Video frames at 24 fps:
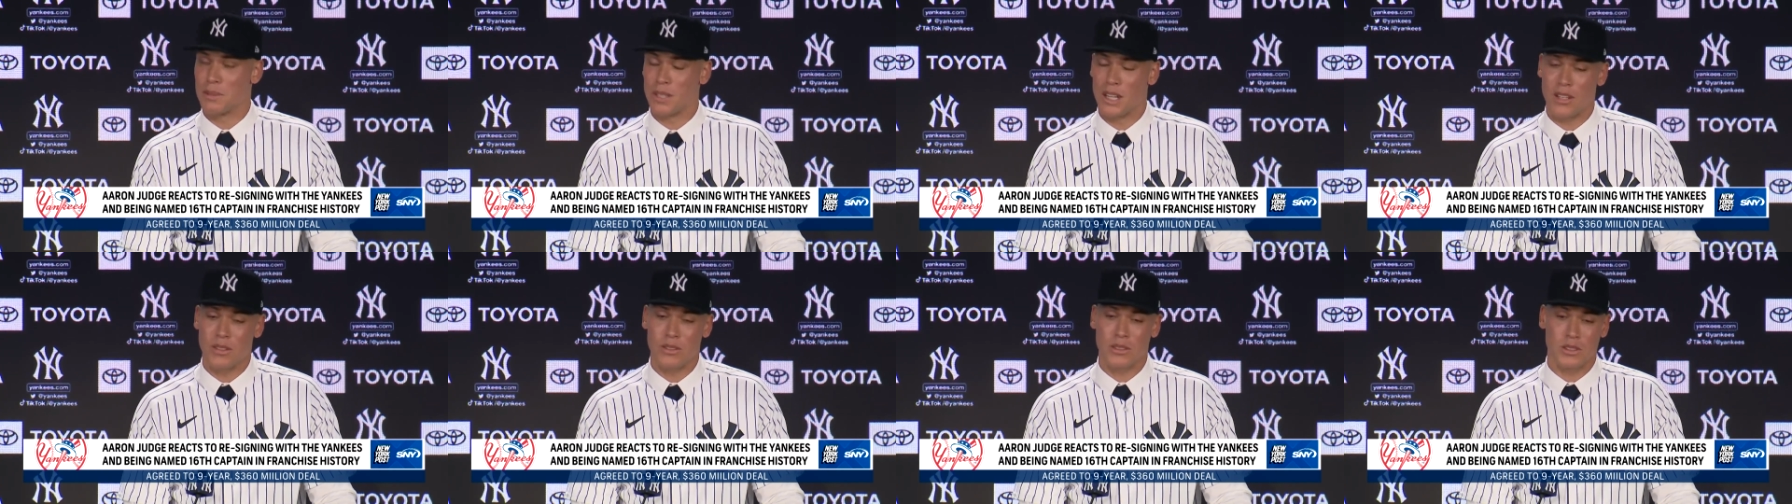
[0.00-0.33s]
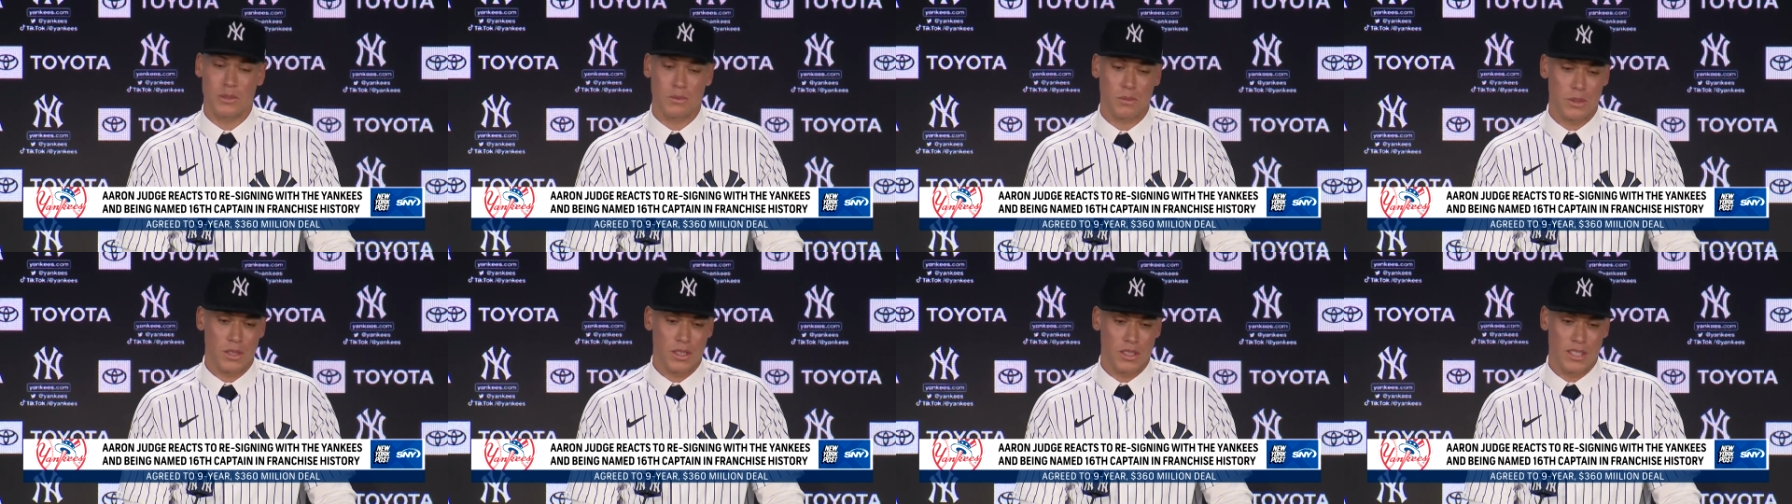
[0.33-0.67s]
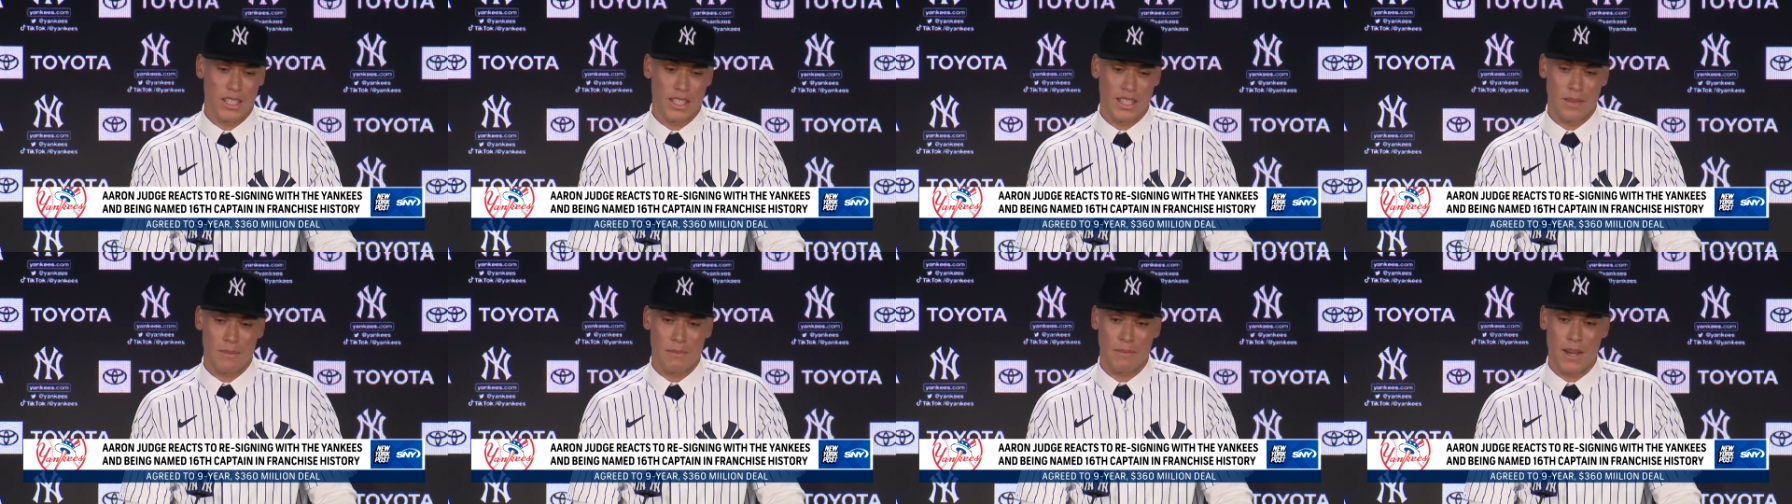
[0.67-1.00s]
But I was just pretty
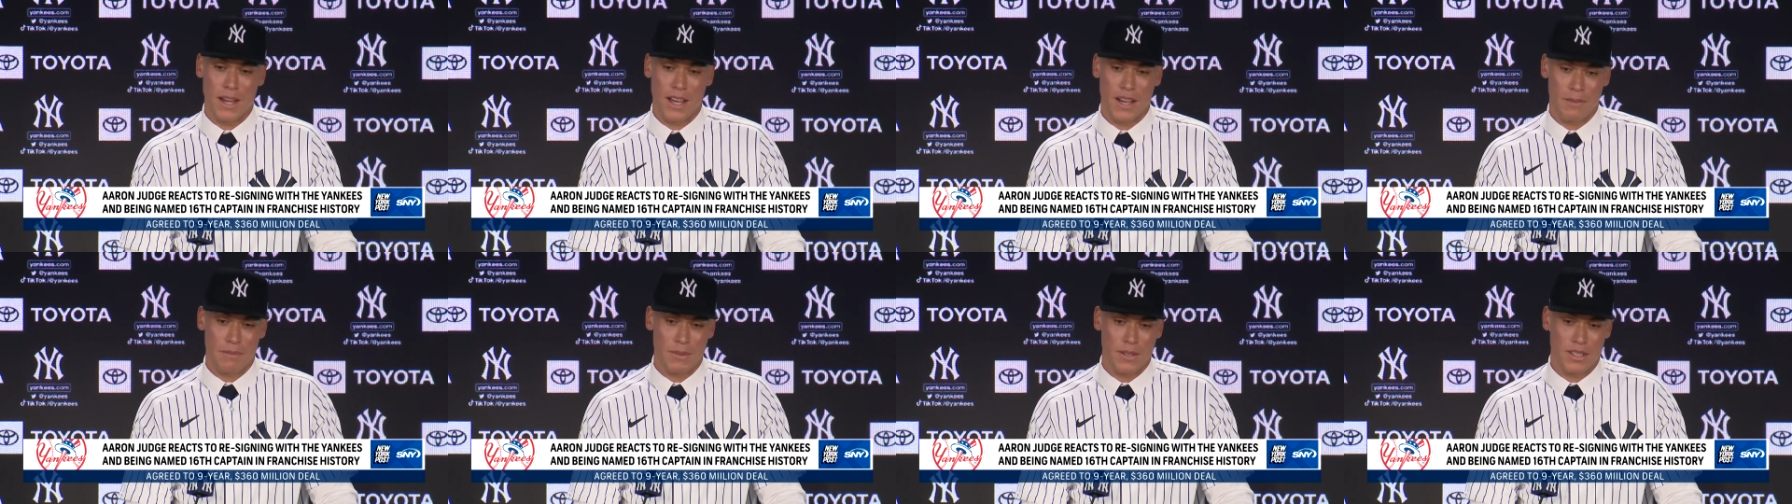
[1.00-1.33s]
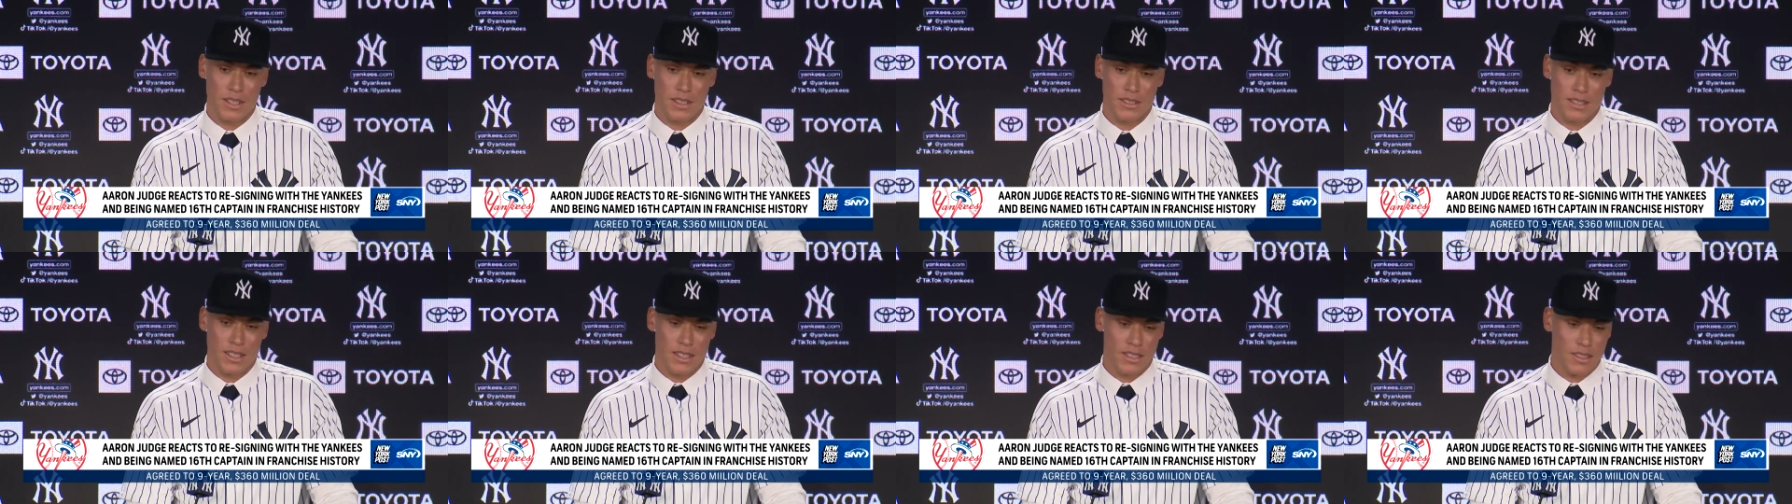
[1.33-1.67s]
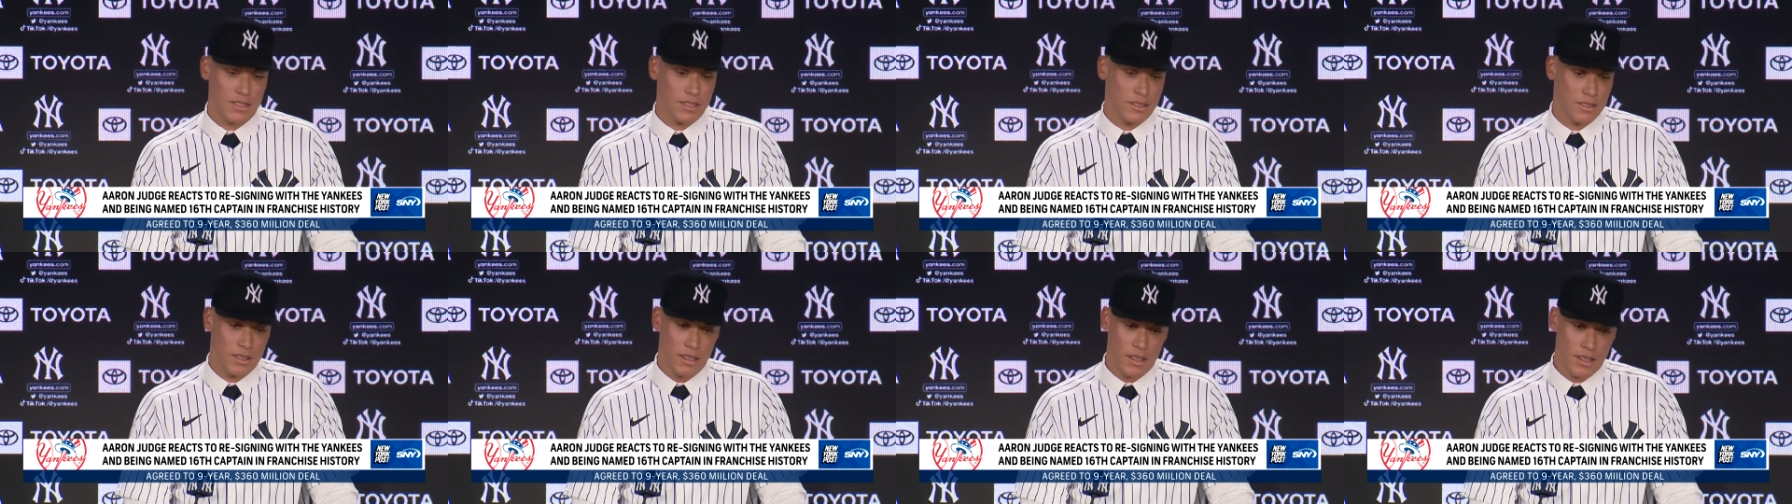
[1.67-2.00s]
taken back because that
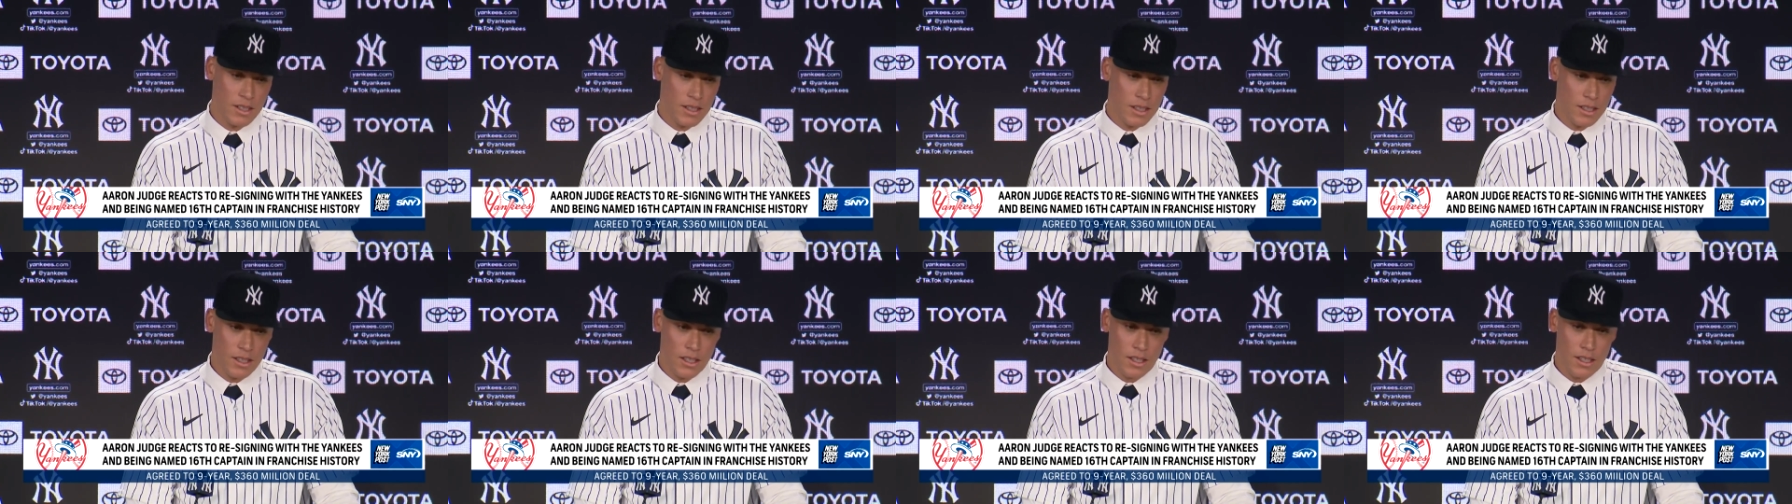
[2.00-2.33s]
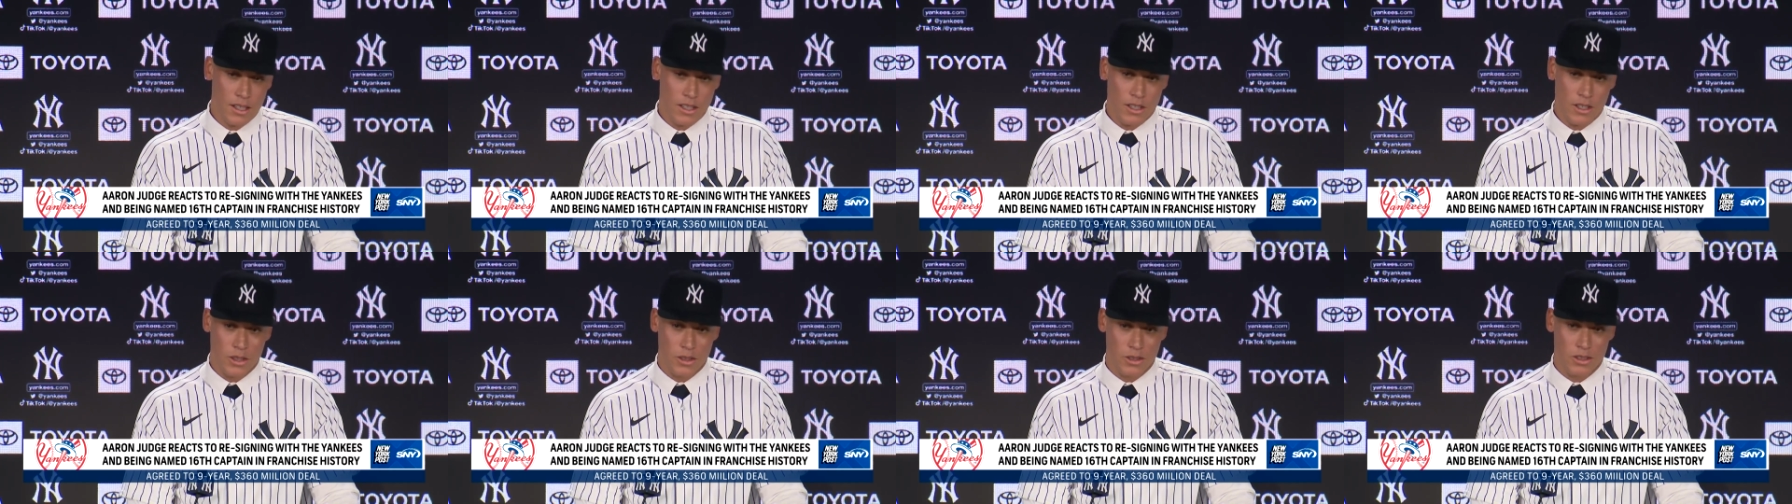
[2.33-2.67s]
is, you know,